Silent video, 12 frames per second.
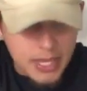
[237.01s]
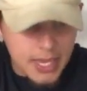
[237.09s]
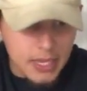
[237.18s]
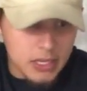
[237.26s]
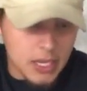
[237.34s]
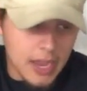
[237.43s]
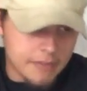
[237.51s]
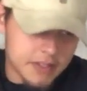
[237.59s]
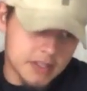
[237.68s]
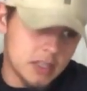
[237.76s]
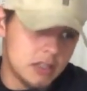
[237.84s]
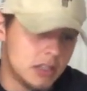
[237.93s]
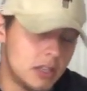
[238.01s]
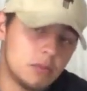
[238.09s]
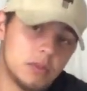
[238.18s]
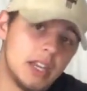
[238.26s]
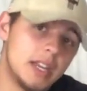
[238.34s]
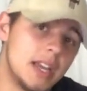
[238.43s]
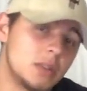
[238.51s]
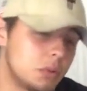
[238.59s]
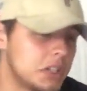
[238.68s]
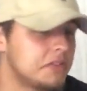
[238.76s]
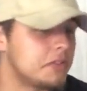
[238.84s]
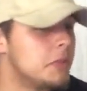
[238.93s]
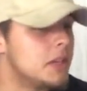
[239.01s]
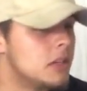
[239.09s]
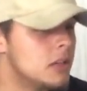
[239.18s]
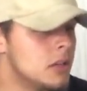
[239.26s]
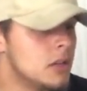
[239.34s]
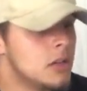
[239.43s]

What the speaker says: and I've seen it has worked for me.